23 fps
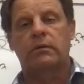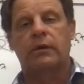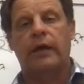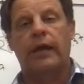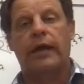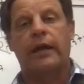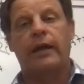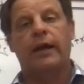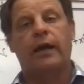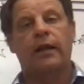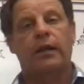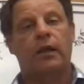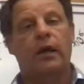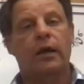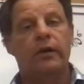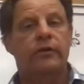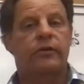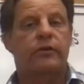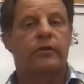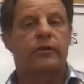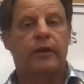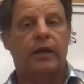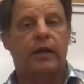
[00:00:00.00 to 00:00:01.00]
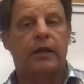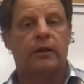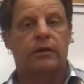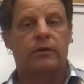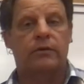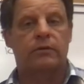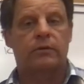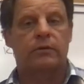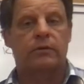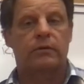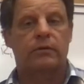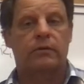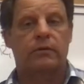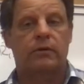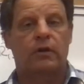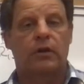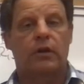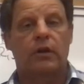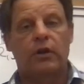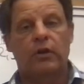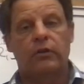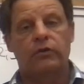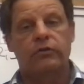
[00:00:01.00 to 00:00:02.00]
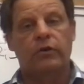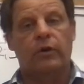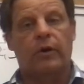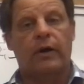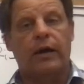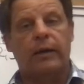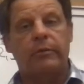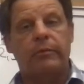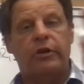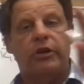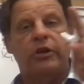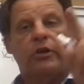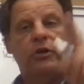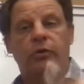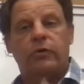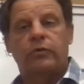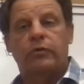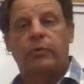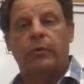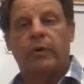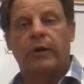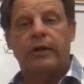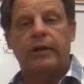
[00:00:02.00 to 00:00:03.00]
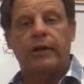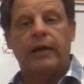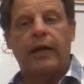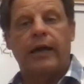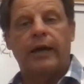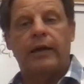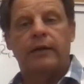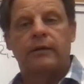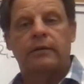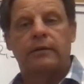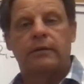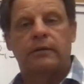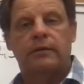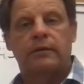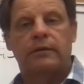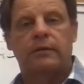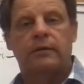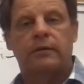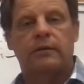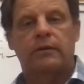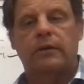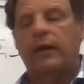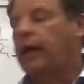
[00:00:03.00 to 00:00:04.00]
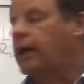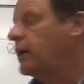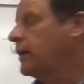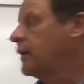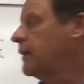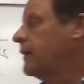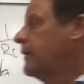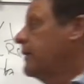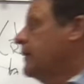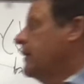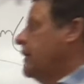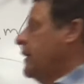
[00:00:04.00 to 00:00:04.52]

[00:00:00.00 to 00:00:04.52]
And how long does it take us? So I'm going to use 1 day, okay?